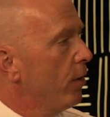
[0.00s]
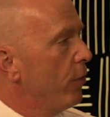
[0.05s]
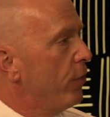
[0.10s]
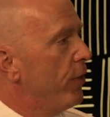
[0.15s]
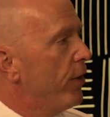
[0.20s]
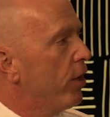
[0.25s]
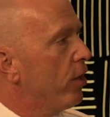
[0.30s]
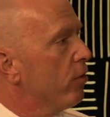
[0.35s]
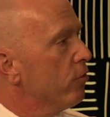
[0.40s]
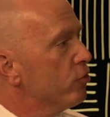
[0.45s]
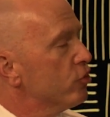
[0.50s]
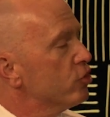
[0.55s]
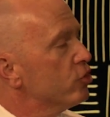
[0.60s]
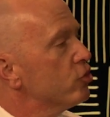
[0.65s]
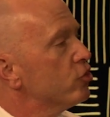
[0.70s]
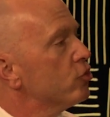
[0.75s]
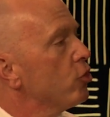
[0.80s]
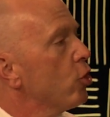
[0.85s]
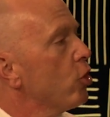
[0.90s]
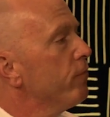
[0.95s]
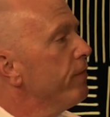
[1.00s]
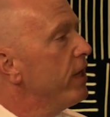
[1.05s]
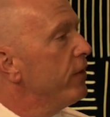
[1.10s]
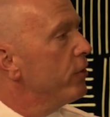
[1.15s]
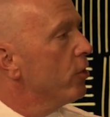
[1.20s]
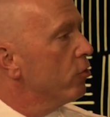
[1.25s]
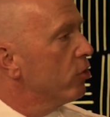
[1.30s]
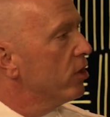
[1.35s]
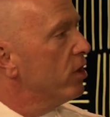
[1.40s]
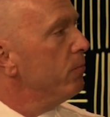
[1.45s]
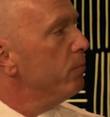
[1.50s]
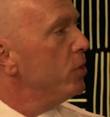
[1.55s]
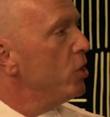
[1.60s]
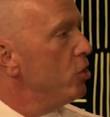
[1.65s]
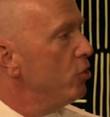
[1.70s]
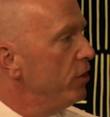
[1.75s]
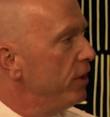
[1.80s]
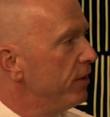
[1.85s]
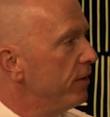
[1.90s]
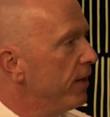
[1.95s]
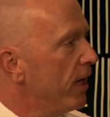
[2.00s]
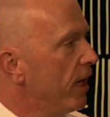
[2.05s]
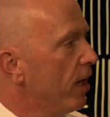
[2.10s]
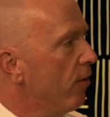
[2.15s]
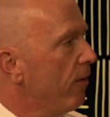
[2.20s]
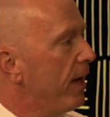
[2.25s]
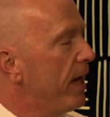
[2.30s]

they're serving their community now